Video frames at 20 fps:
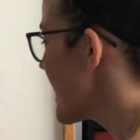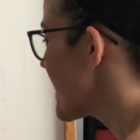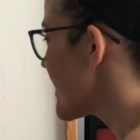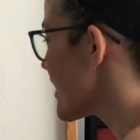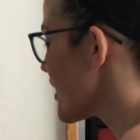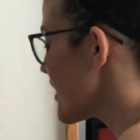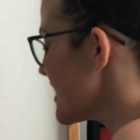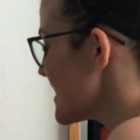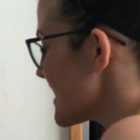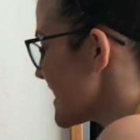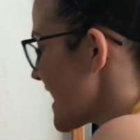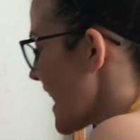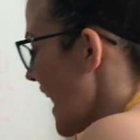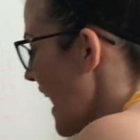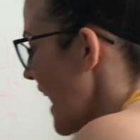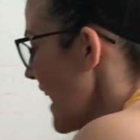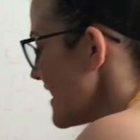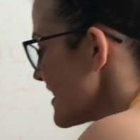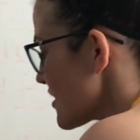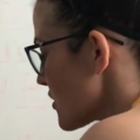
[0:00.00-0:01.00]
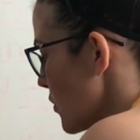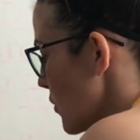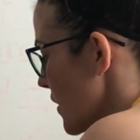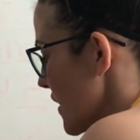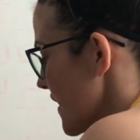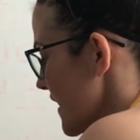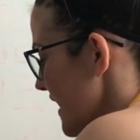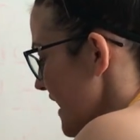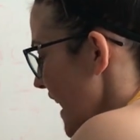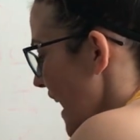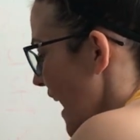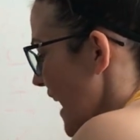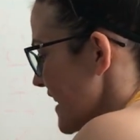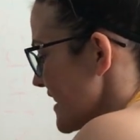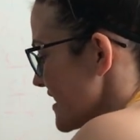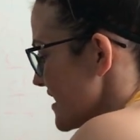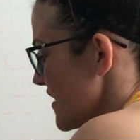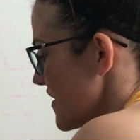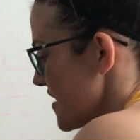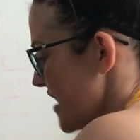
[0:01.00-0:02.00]
There is an S on the
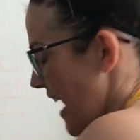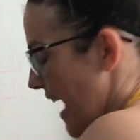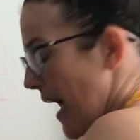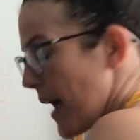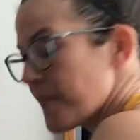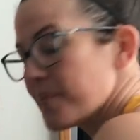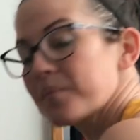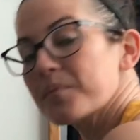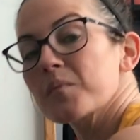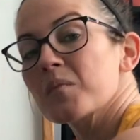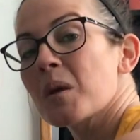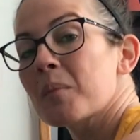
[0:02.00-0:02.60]
end of that